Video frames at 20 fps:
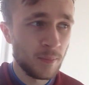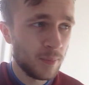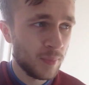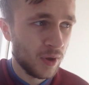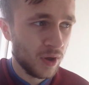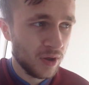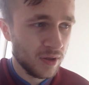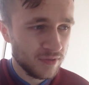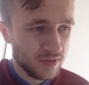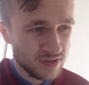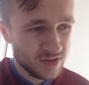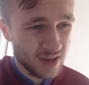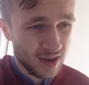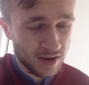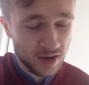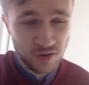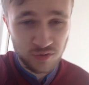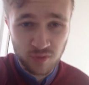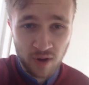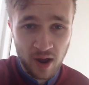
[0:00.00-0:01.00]
but the
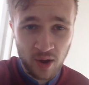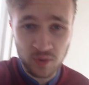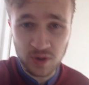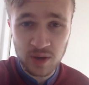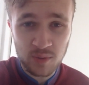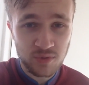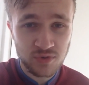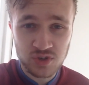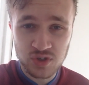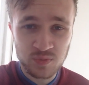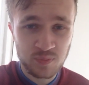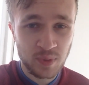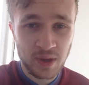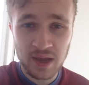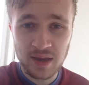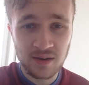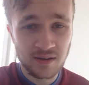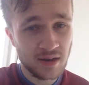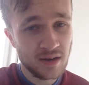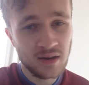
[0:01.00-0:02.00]
second round he was just
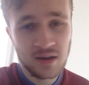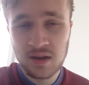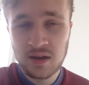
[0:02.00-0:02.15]
being